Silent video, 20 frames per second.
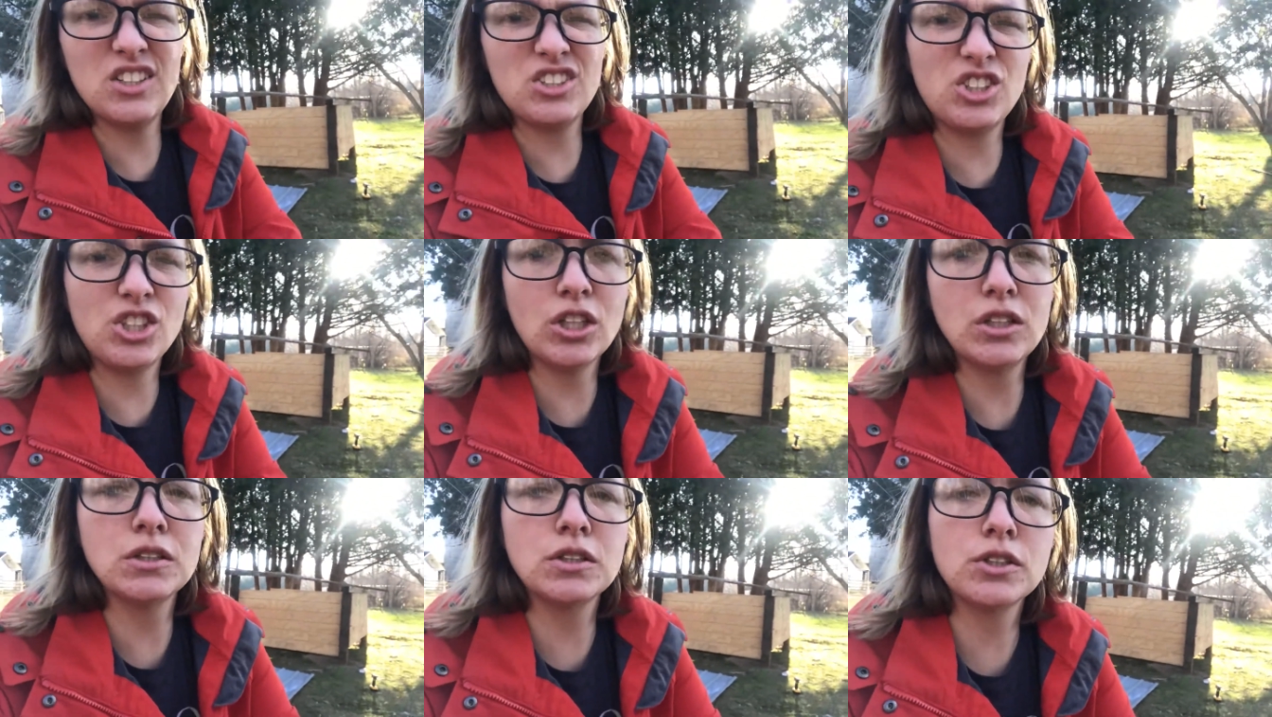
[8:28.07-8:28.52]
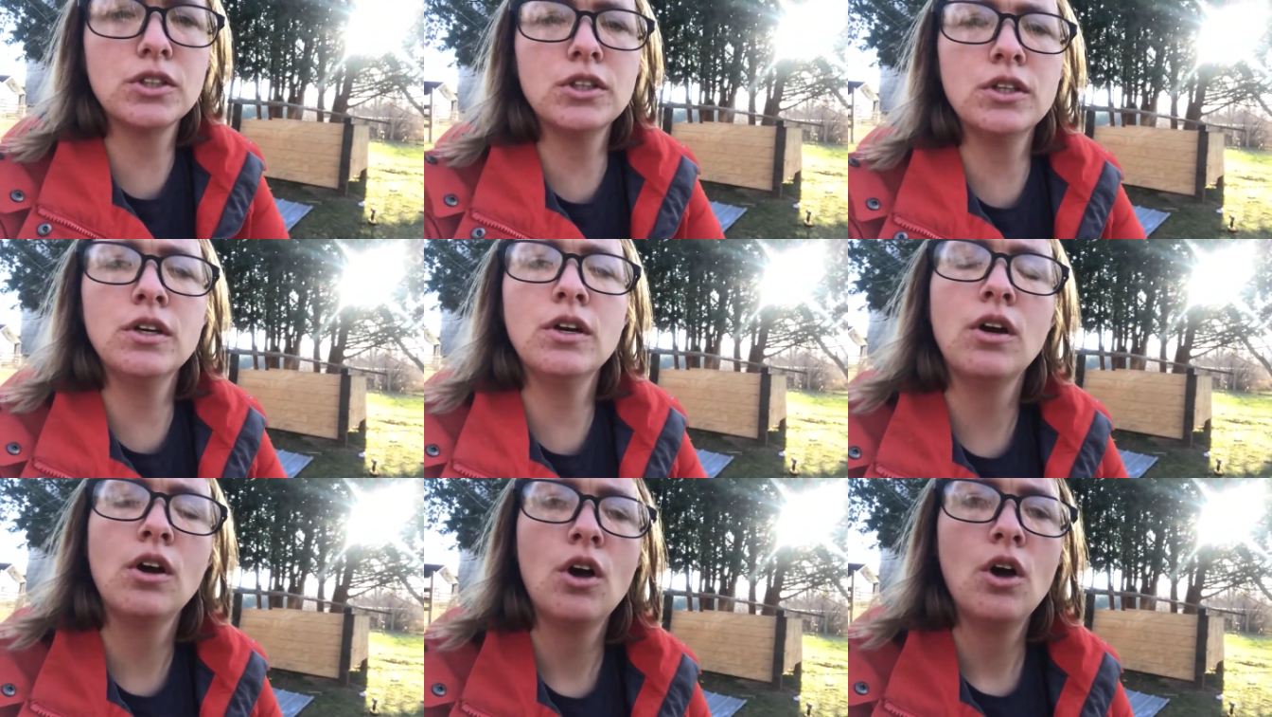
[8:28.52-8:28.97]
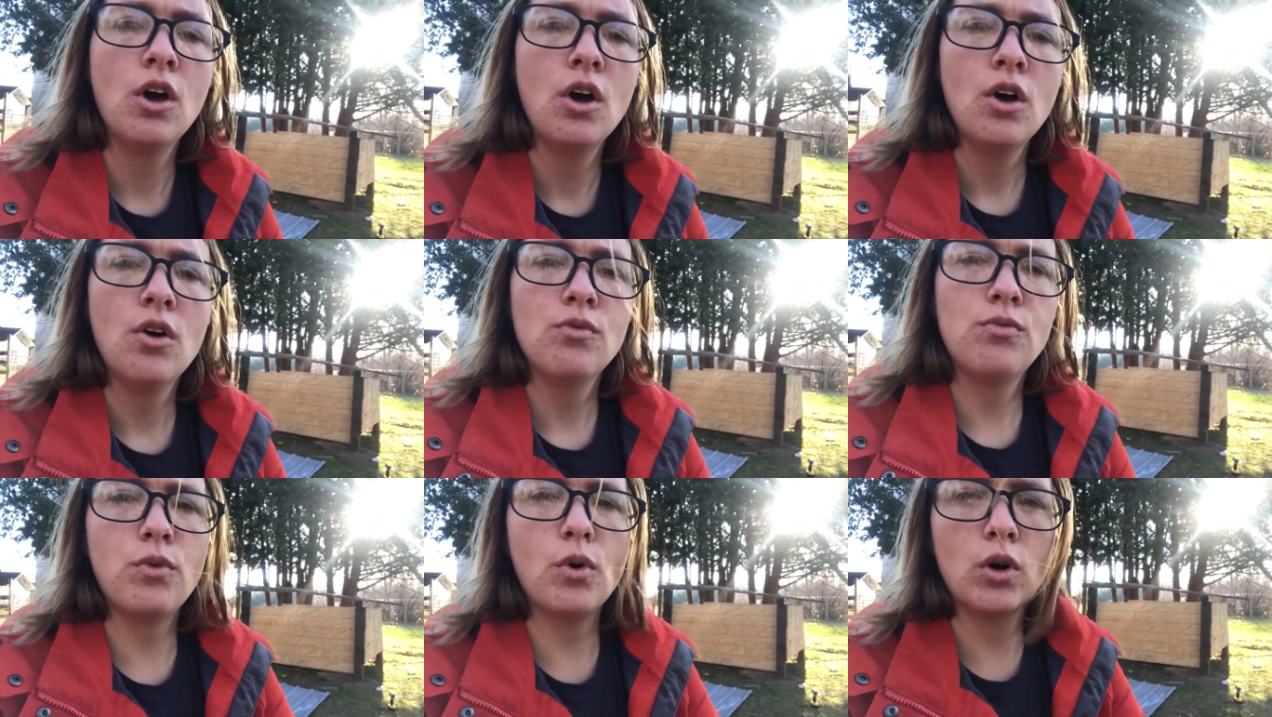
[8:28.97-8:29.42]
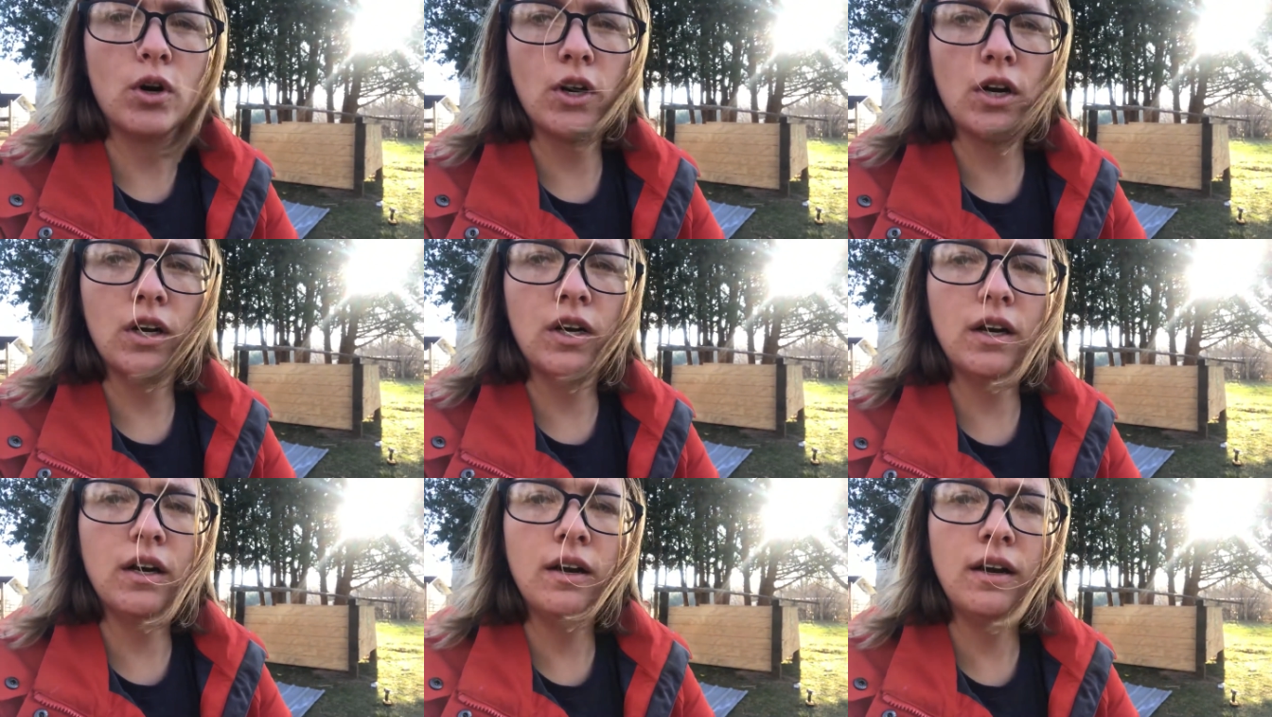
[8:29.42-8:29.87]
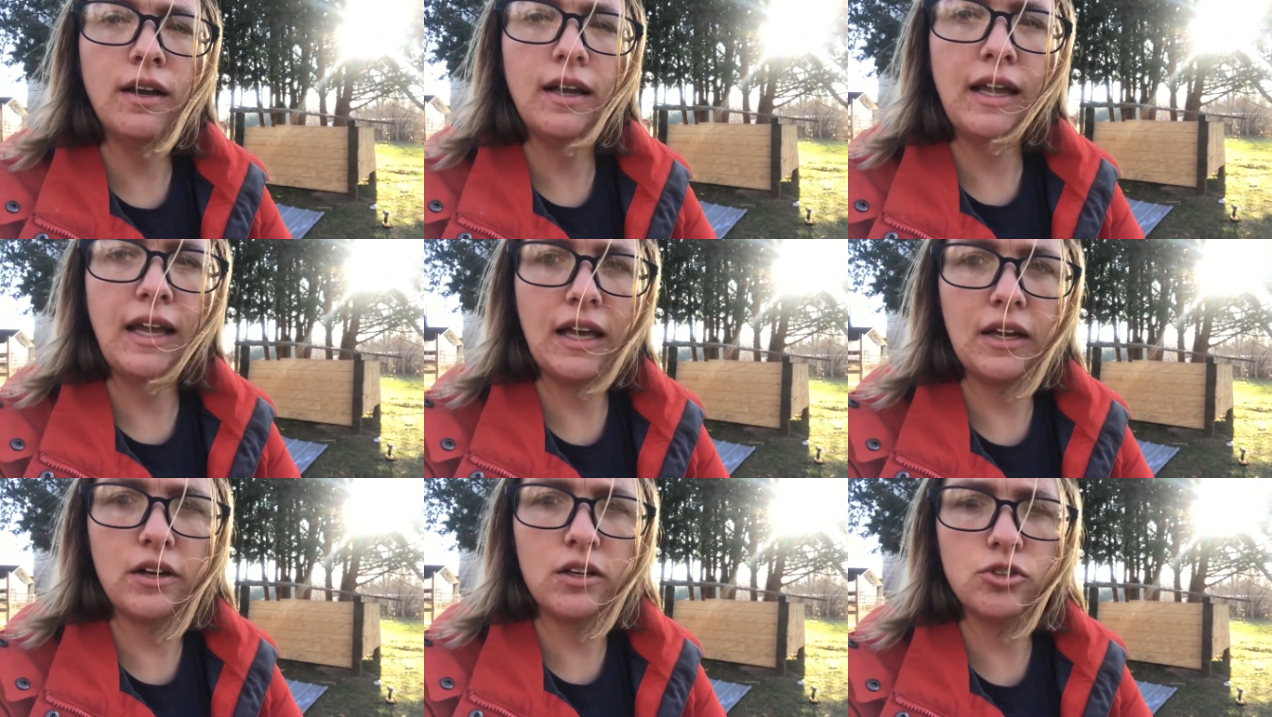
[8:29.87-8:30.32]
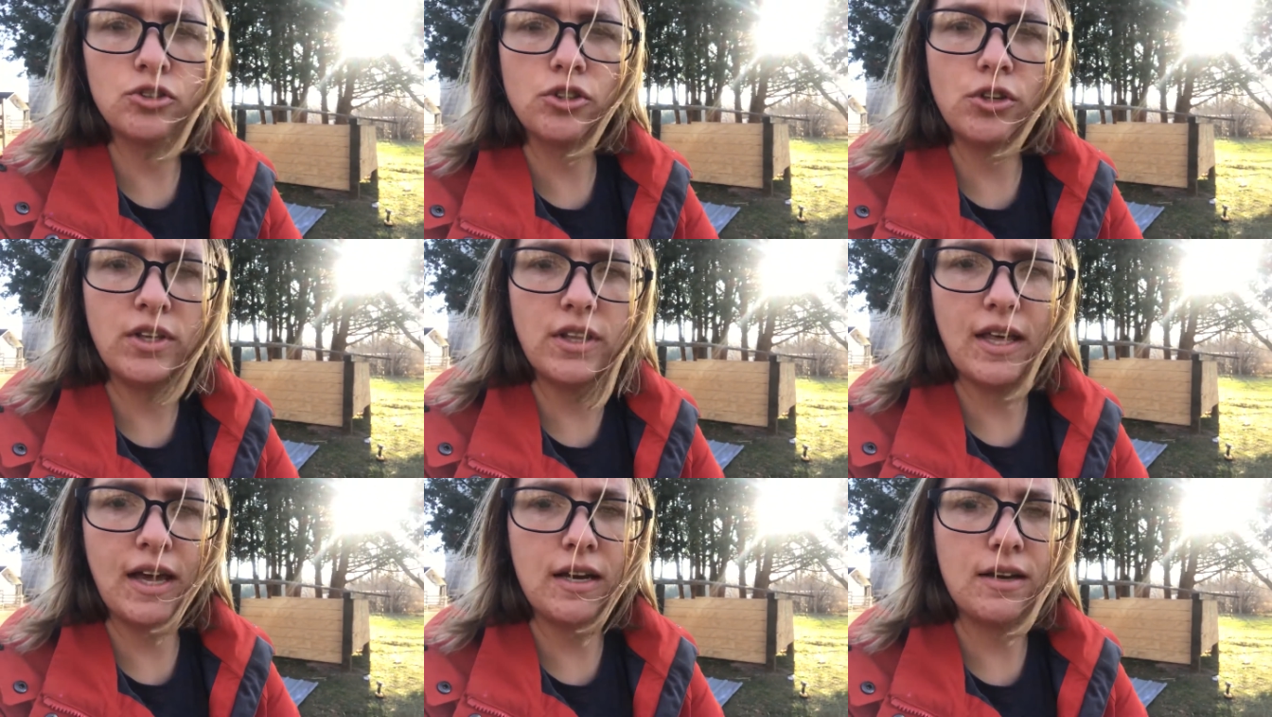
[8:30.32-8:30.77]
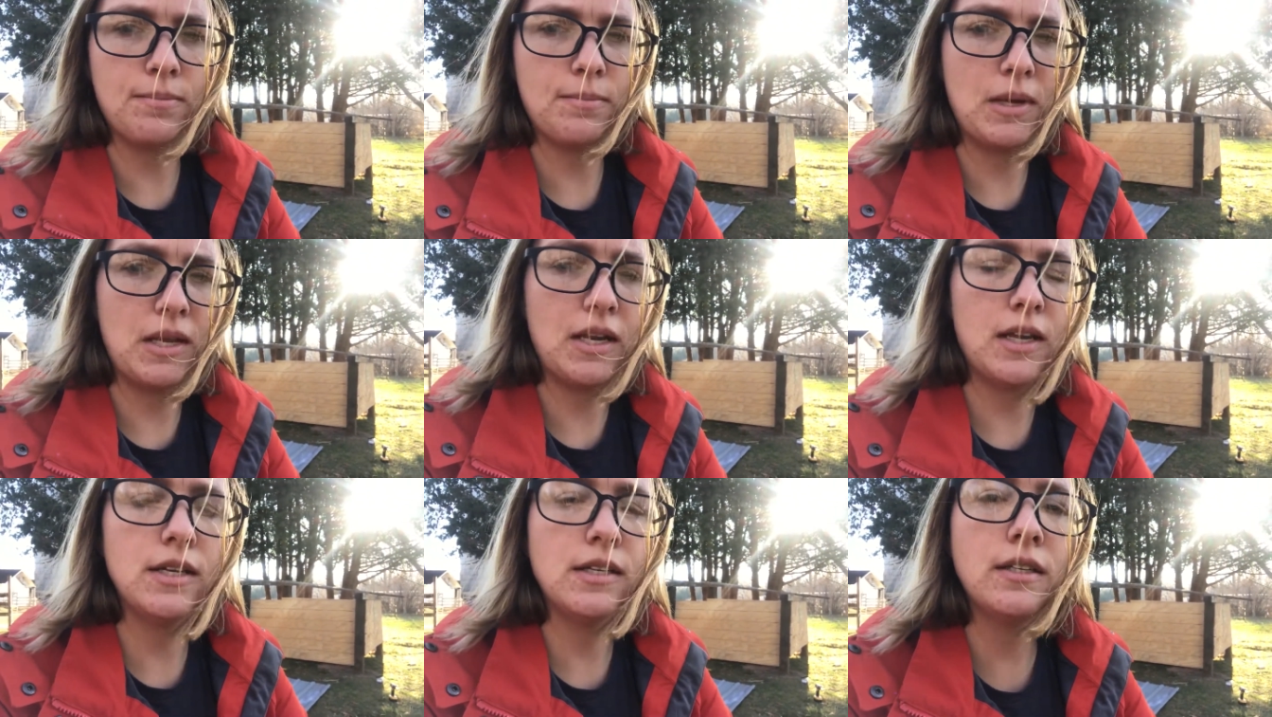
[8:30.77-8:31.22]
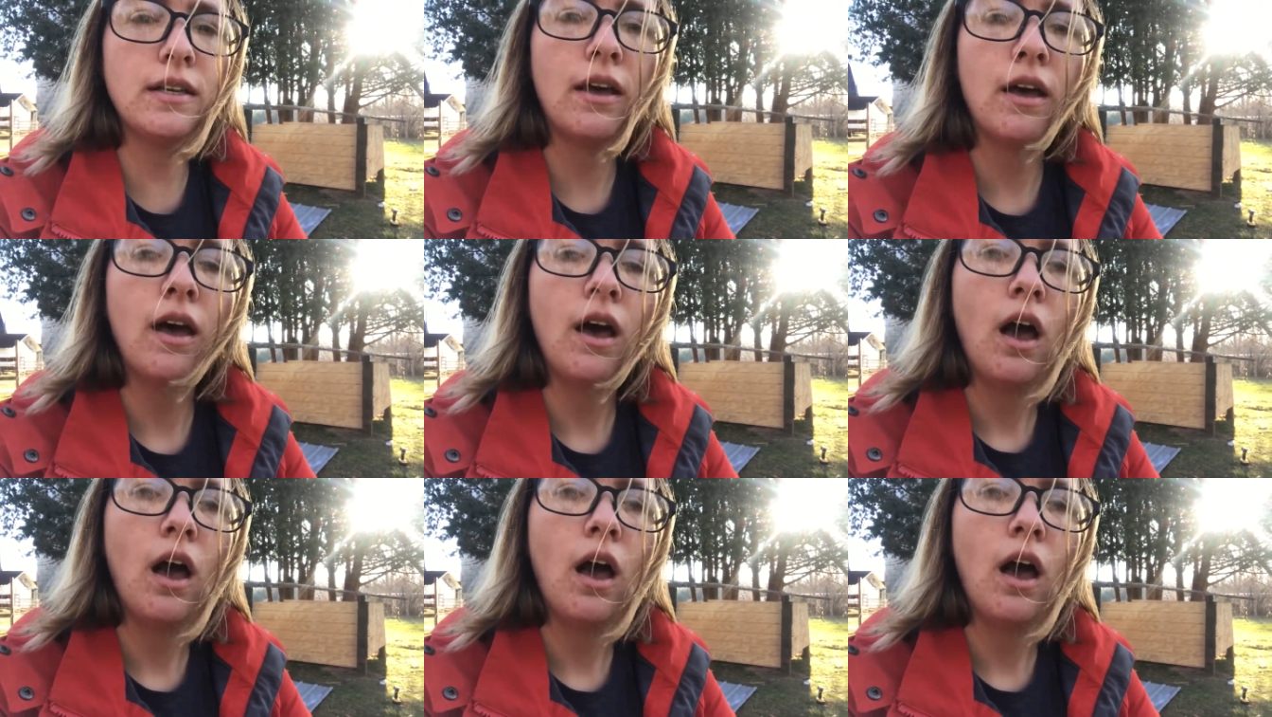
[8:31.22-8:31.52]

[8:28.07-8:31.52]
a shelter for her and I'll show you that in a minute.